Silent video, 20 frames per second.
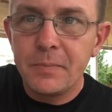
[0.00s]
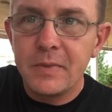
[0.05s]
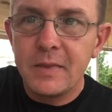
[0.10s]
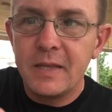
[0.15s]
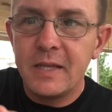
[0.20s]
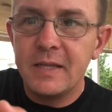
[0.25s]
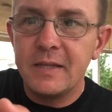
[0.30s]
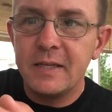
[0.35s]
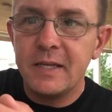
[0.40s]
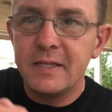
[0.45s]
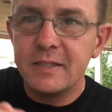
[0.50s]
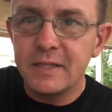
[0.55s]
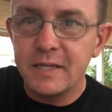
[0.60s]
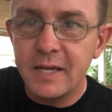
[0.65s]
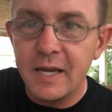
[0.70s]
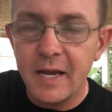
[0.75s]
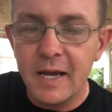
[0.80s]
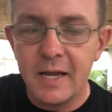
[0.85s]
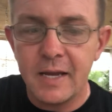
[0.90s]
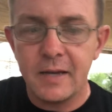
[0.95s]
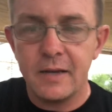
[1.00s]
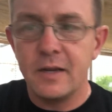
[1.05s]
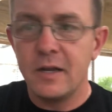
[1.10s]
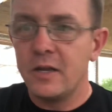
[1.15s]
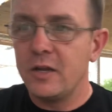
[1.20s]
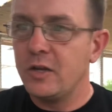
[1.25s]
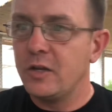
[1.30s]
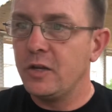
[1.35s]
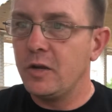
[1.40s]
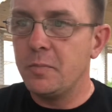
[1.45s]
These, again,
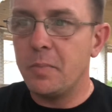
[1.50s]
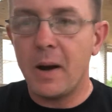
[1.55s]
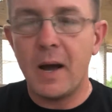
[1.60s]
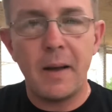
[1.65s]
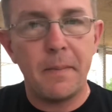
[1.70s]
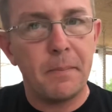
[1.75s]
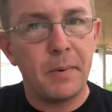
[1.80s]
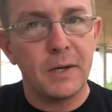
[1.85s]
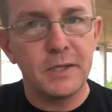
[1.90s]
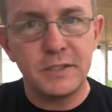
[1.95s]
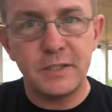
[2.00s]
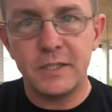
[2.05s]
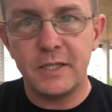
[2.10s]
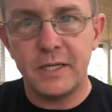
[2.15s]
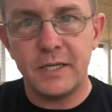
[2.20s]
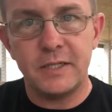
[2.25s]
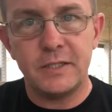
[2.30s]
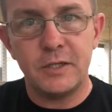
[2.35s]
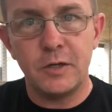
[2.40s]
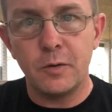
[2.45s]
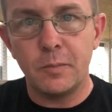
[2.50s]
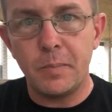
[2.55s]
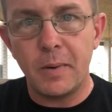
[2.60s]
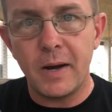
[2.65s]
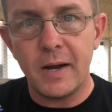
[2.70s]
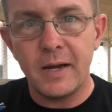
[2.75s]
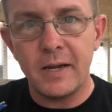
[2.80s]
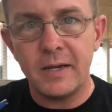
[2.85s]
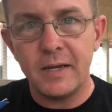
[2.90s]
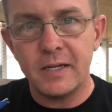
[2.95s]
you buy a bunch of these. You don't
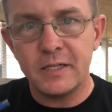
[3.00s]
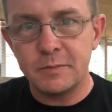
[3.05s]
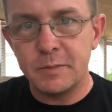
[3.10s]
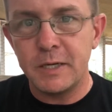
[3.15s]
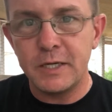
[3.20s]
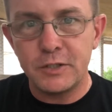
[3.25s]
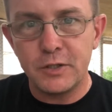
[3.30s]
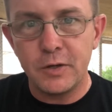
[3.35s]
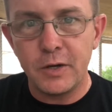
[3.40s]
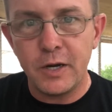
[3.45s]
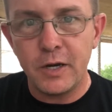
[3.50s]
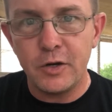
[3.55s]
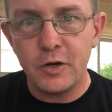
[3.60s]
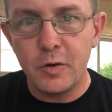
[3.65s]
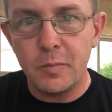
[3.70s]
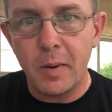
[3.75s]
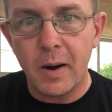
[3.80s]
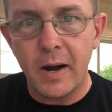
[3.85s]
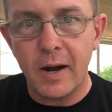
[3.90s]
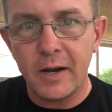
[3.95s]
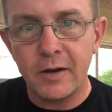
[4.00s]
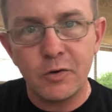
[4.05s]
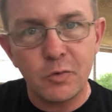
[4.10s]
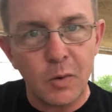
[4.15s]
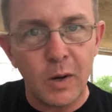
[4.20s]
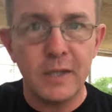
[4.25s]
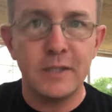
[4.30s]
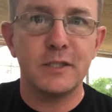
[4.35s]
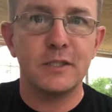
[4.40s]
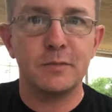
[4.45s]
buy as many as you need, you buy
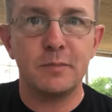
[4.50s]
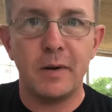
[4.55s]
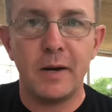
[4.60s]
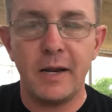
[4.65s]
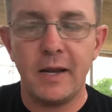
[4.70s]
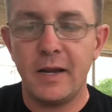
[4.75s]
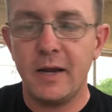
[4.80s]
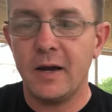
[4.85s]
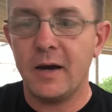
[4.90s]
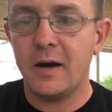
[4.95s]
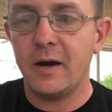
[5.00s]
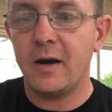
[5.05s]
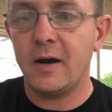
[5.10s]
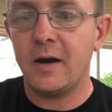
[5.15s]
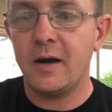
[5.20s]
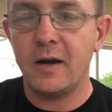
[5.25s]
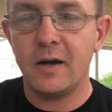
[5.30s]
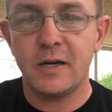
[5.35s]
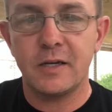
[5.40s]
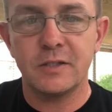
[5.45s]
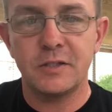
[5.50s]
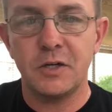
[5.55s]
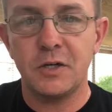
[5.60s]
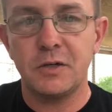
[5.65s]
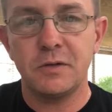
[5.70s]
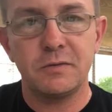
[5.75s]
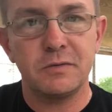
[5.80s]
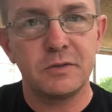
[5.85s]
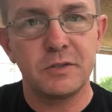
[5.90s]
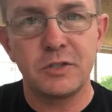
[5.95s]
twice as many because
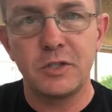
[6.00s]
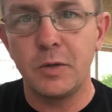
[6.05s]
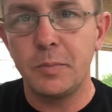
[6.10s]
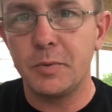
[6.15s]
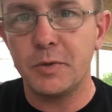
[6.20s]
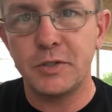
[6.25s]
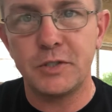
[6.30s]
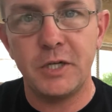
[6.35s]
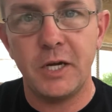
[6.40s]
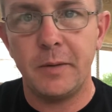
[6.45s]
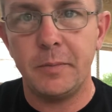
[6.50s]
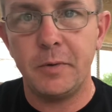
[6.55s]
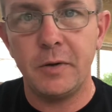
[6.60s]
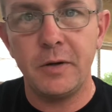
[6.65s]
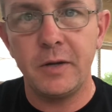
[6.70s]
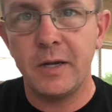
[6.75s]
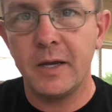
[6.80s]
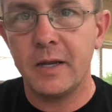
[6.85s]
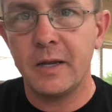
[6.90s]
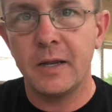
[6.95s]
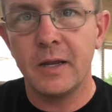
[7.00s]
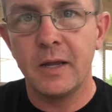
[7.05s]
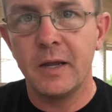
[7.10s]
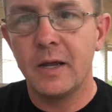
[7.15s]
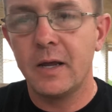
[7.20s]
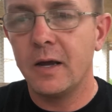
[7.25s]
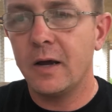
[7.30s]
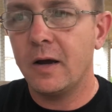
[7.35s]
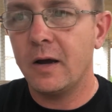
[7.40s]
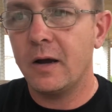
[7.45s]
they're super cheap. You can get
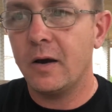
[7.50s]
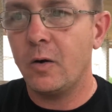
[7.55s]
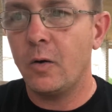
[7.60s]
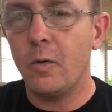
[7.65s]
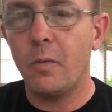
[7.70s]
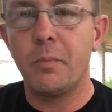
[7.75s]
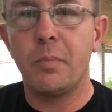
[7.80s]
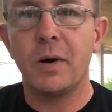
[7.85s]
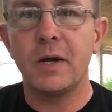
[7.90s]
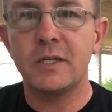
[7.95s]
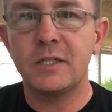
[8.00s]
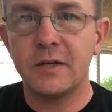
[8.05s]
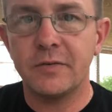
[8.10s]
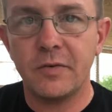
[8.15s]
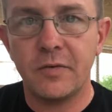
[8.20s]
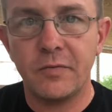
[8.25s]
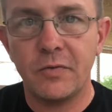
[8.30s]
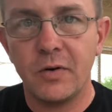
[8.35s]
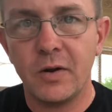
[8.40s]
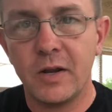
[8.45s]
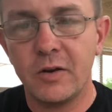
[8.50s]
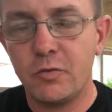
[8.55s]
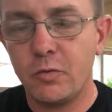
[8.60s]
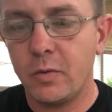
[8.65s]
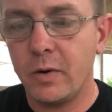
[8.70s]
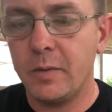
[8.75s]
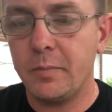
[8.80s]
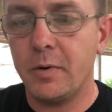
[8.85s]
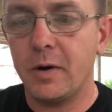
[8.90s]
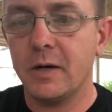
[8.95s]
a whole bunch of them for like
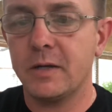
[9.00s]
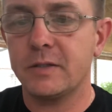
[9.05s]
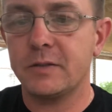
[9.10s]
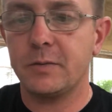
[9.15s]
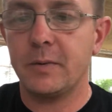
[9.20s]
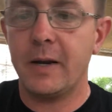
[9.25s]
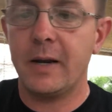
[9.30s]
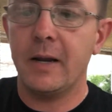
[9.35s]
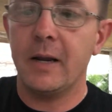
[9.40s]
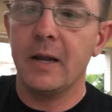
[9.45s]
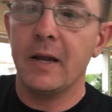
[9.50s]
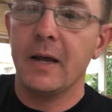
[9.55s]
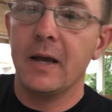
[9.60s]
20 bucks, right?